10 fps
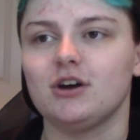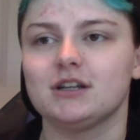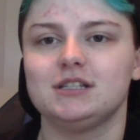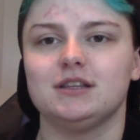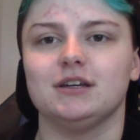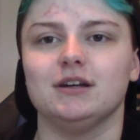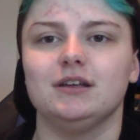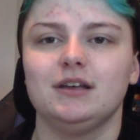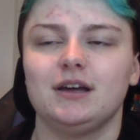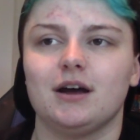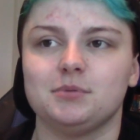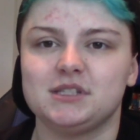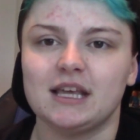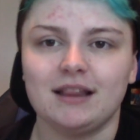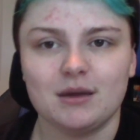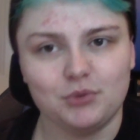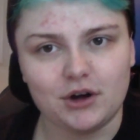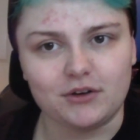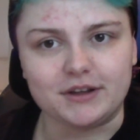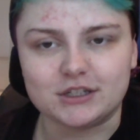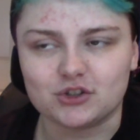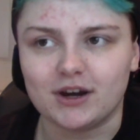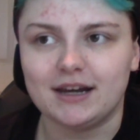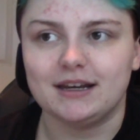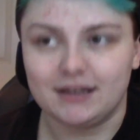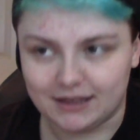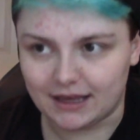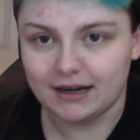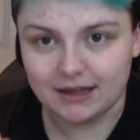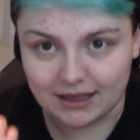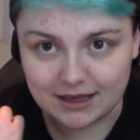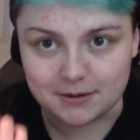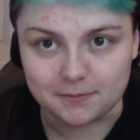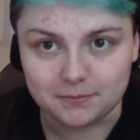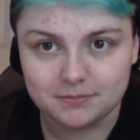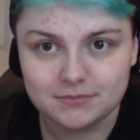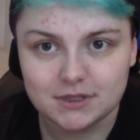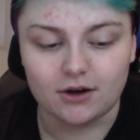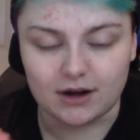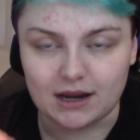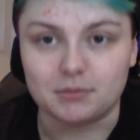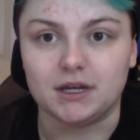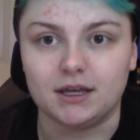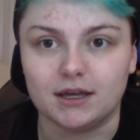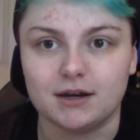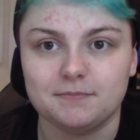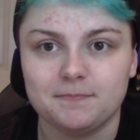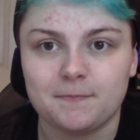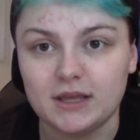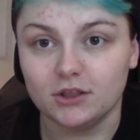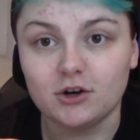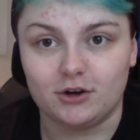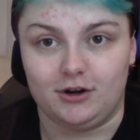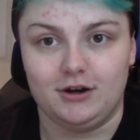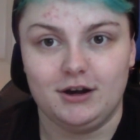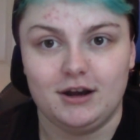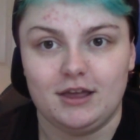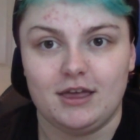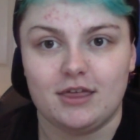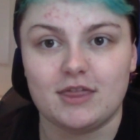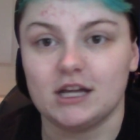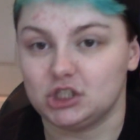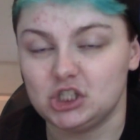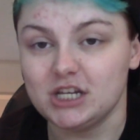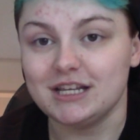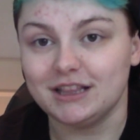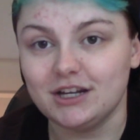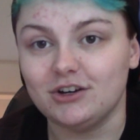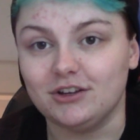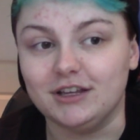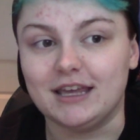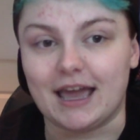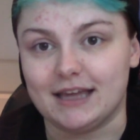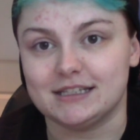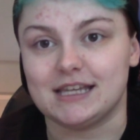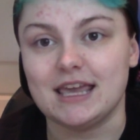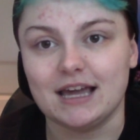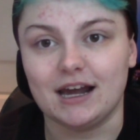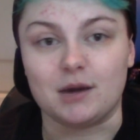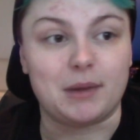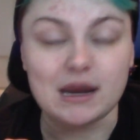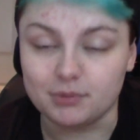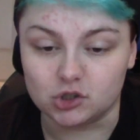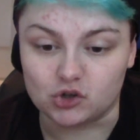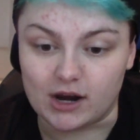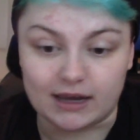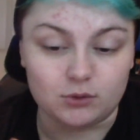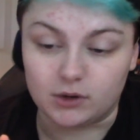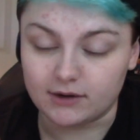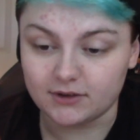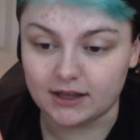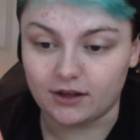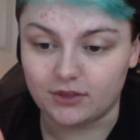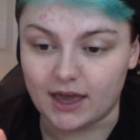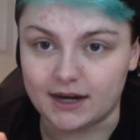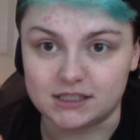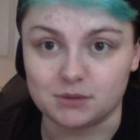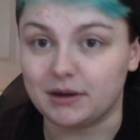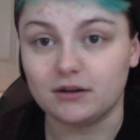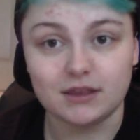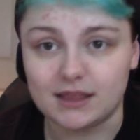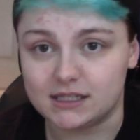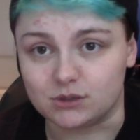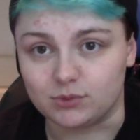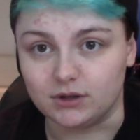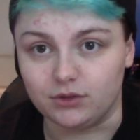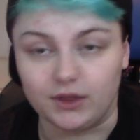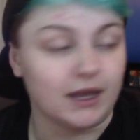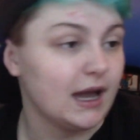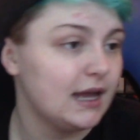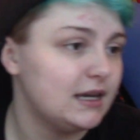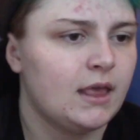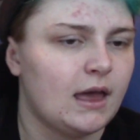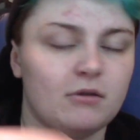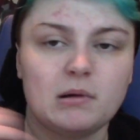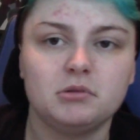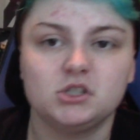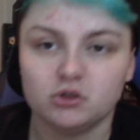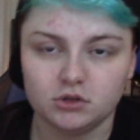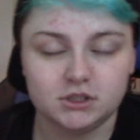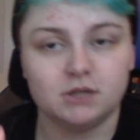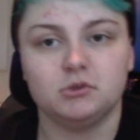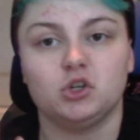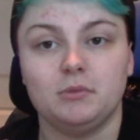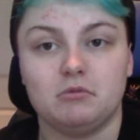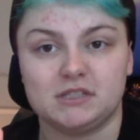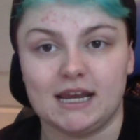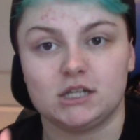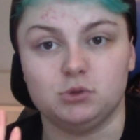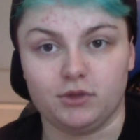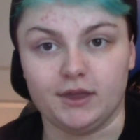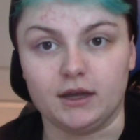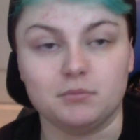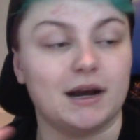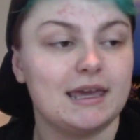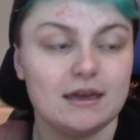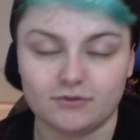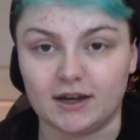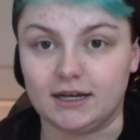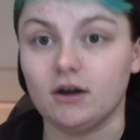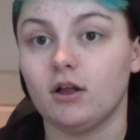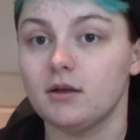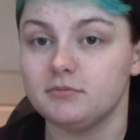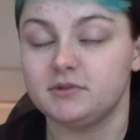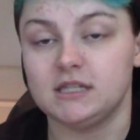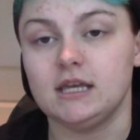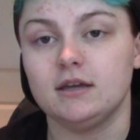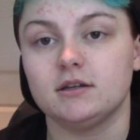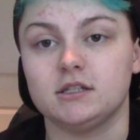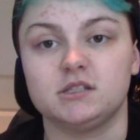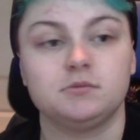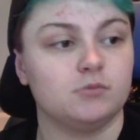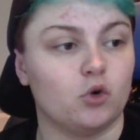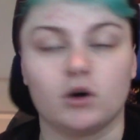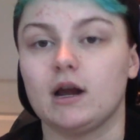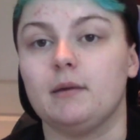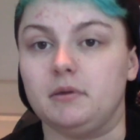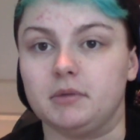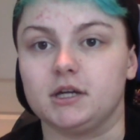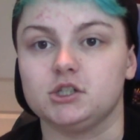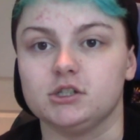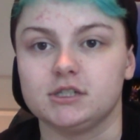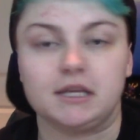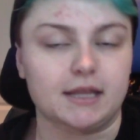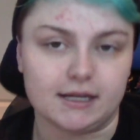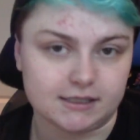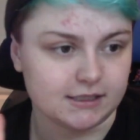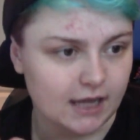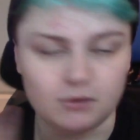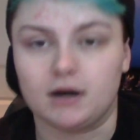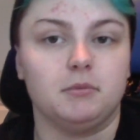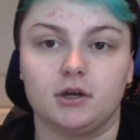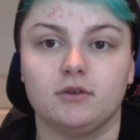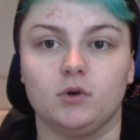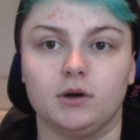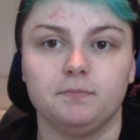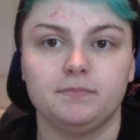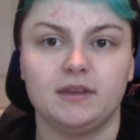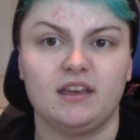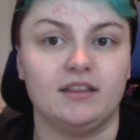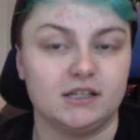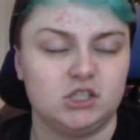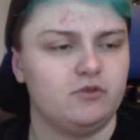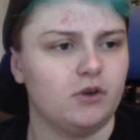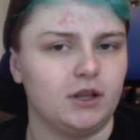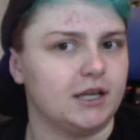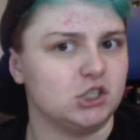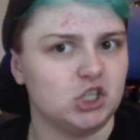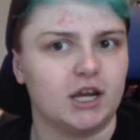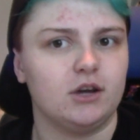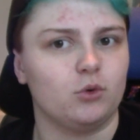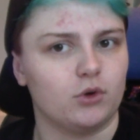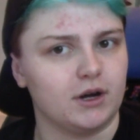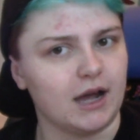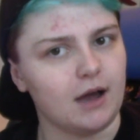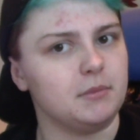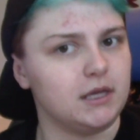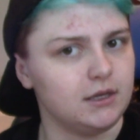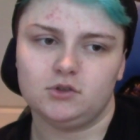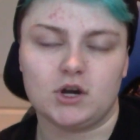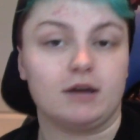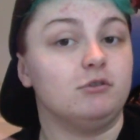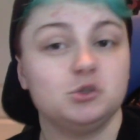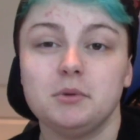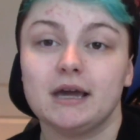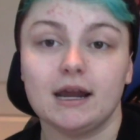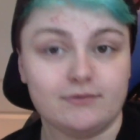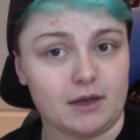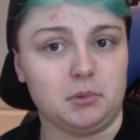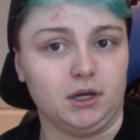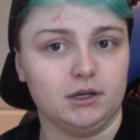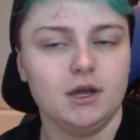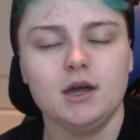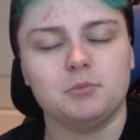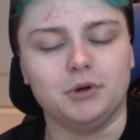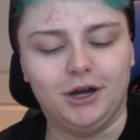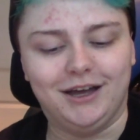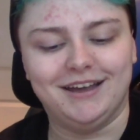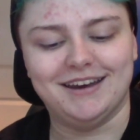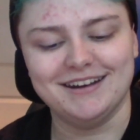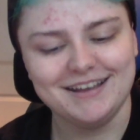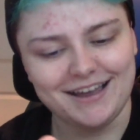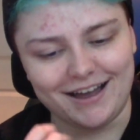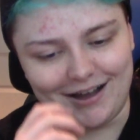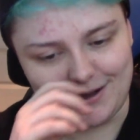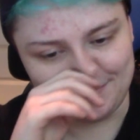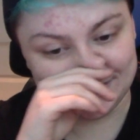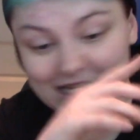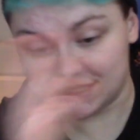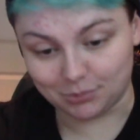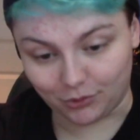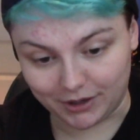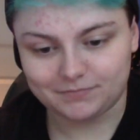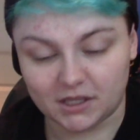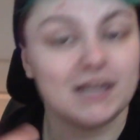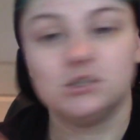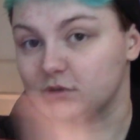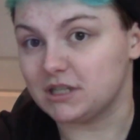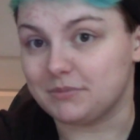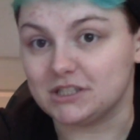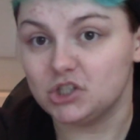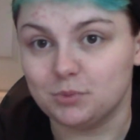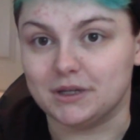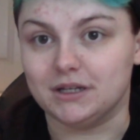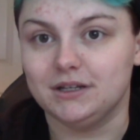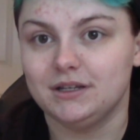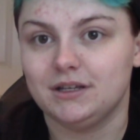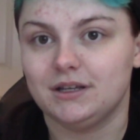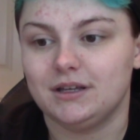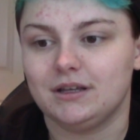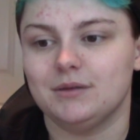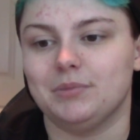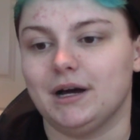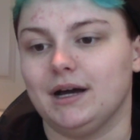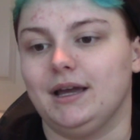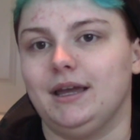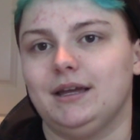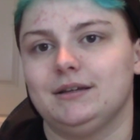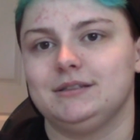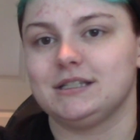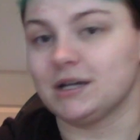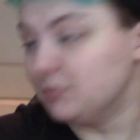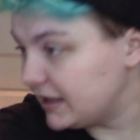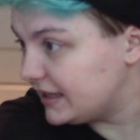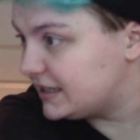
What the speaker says: to talk to the upset librarian, trying to get him to hire Amity again. And we learn that she literally had to take on a paper dragon, whatever the hell that is. Apparently that's a real thing. I remember someone told me it was an actual thing, but I can't find it. All I'm seeing is origami pictures, and that is not what I'm looking for. Unless she fought like a giant origami dragon, which would be kind of epic. But besides the point, again, doing something stupid by completely